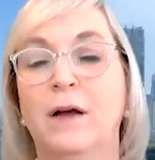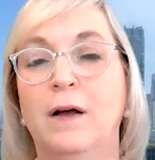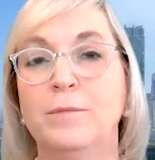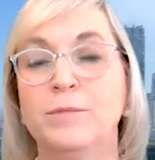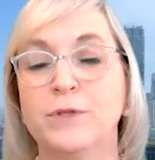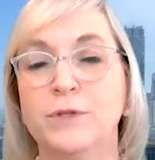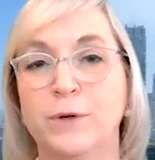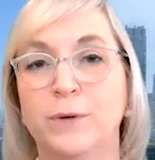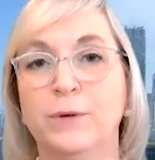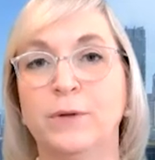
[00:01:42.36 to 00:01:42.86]

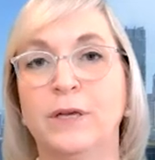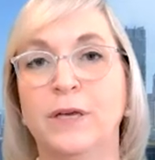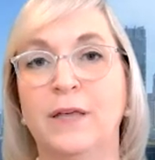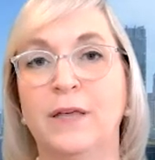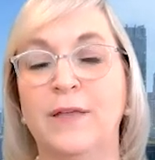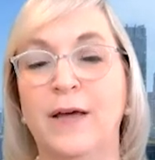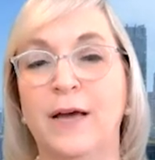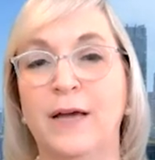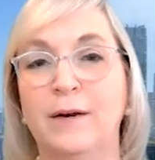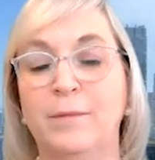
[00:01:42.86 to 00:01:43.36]
certainly
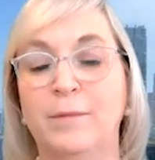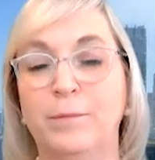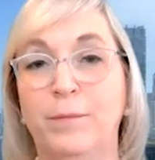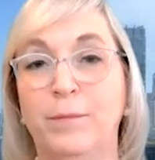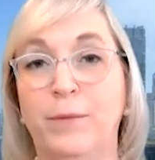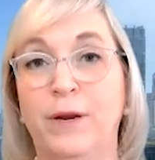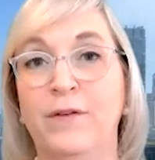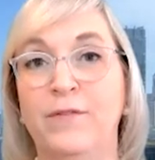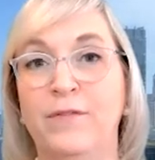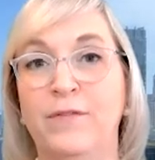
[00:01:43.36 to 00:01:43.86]
that
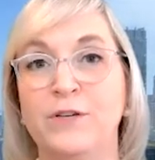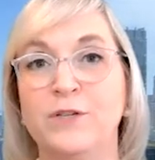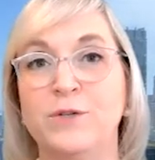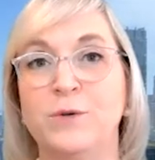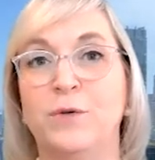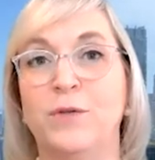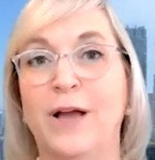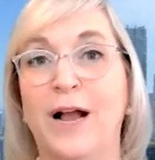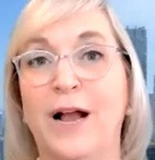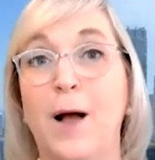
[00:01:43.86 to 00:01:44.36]

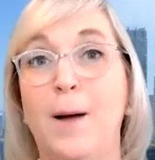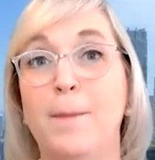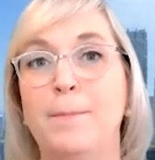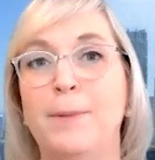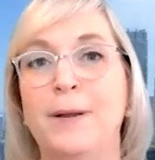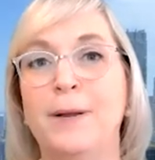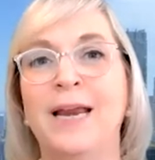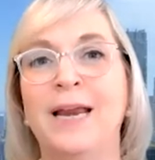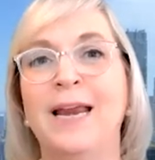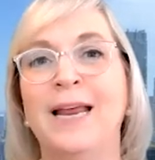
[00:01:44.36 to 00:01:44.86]
individual, that
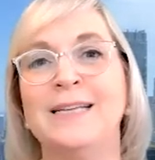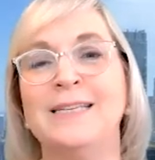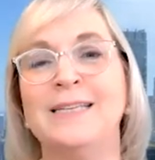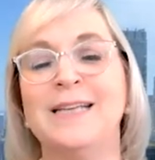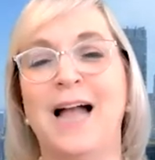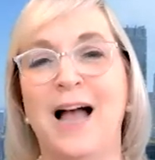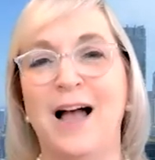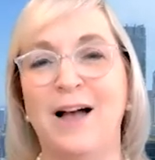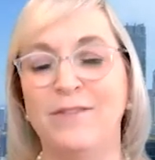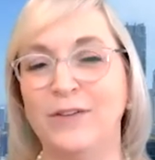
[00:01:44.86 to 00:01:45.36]
company needs to
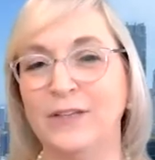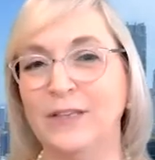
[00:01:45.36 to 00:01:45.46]
have a